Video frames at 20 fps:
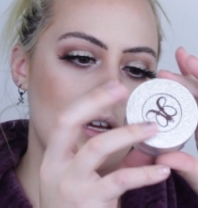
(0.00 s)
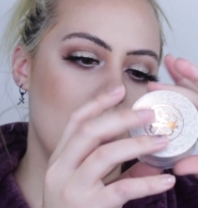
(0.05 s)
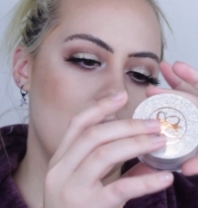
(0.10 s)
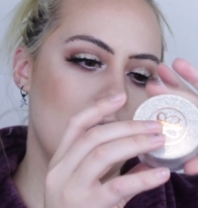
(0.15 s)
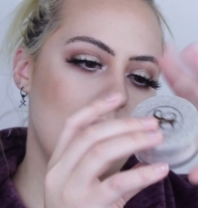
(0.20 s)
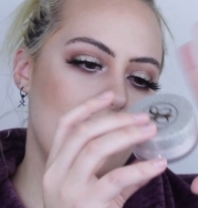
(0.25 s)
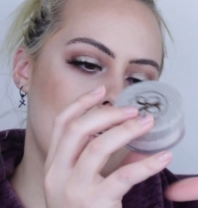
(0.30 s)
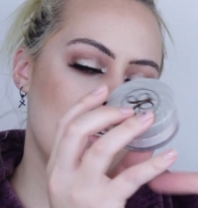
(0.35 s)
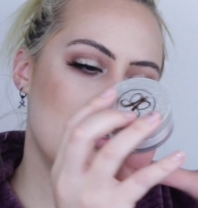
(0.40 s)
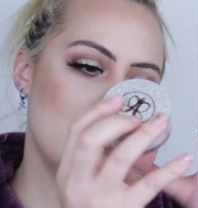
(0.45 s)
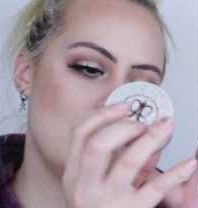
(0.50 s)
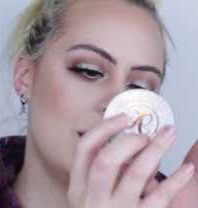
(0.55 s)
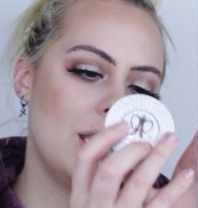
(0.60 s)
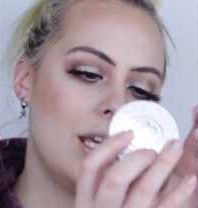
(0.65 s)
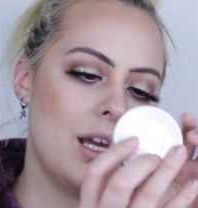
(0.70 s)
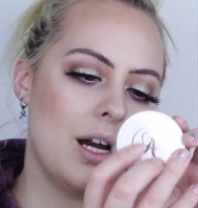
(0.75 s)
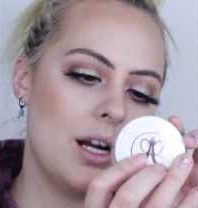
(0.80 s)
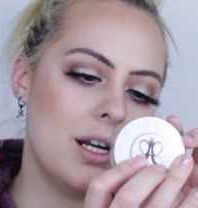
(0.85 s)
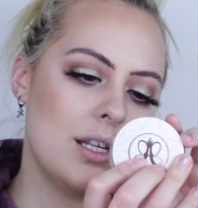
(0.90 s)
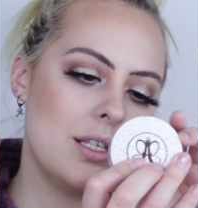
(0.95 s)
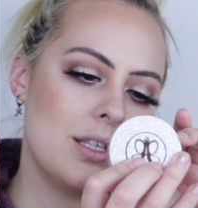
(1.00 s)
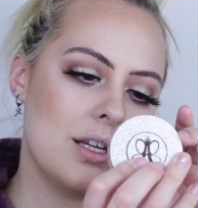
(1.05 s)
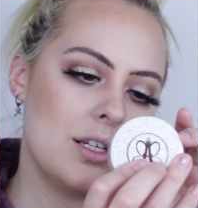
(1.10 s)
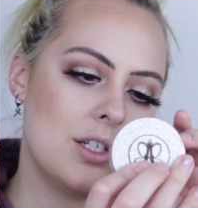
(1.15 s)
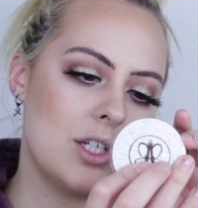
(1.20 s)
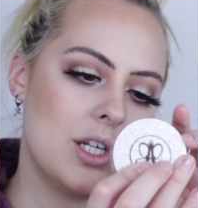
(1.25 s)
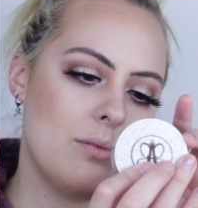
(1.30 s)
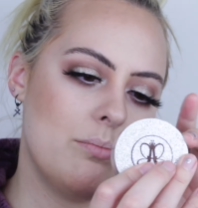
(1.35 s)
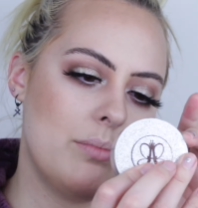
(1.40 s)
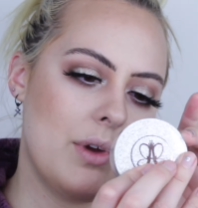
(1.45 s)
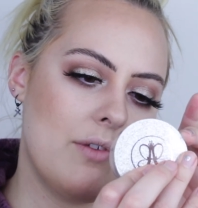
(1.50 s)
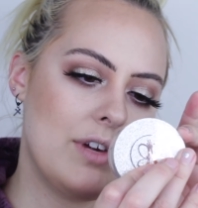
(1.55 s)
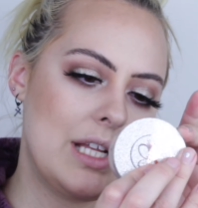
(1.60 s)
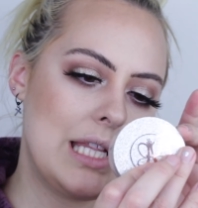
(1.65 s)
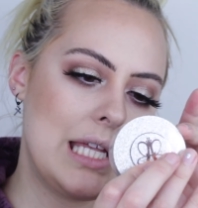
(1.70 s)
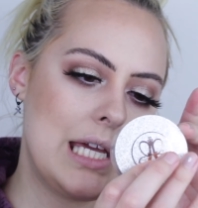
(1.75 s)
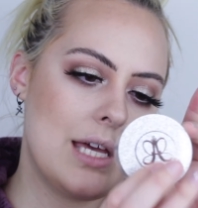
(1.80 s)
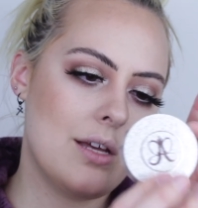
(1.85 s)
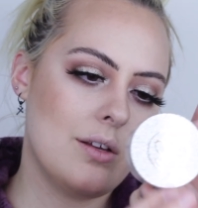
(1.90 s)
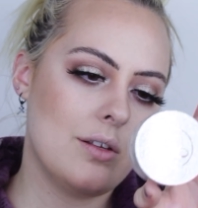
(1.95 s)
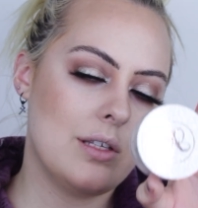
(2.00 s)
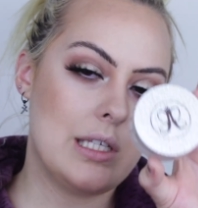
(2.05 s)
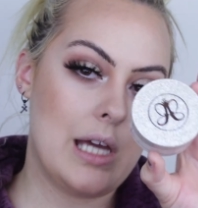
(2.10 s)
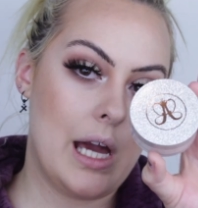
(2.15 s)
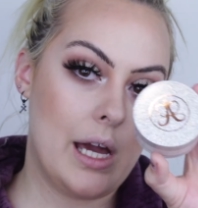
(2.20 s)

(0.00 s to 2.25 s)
And it is the Anastasia Beverly Hills